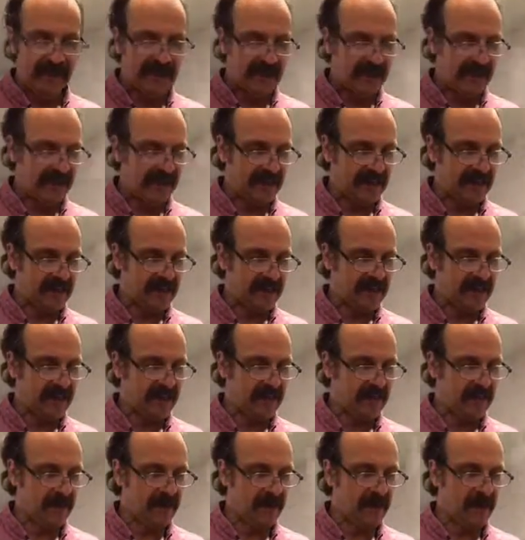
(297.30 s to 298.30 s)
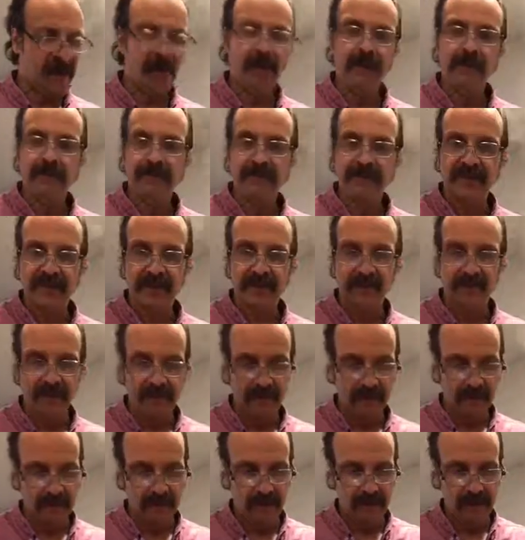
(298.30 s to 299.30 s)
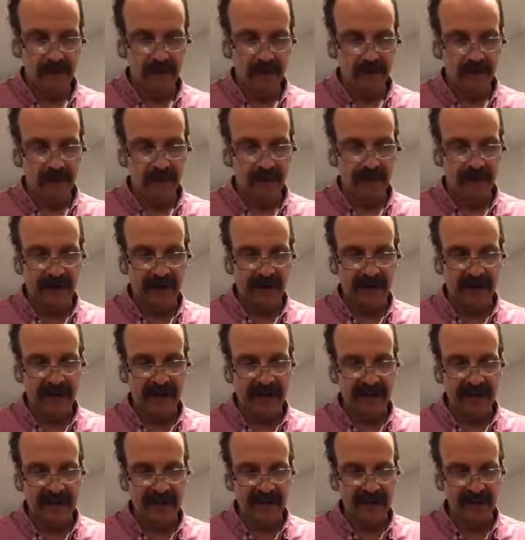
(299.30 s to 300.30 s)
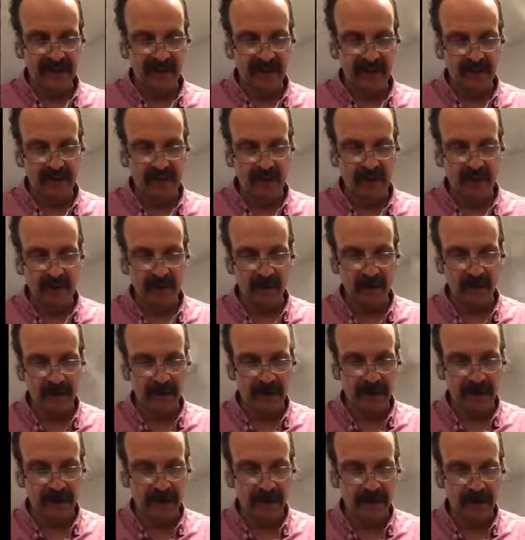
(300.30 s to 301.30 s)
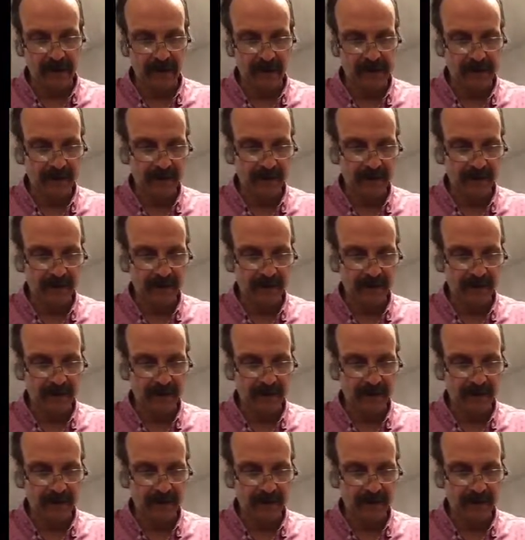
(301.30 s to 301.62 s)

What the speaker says: And there we go. So We're going to add that into the boiling water,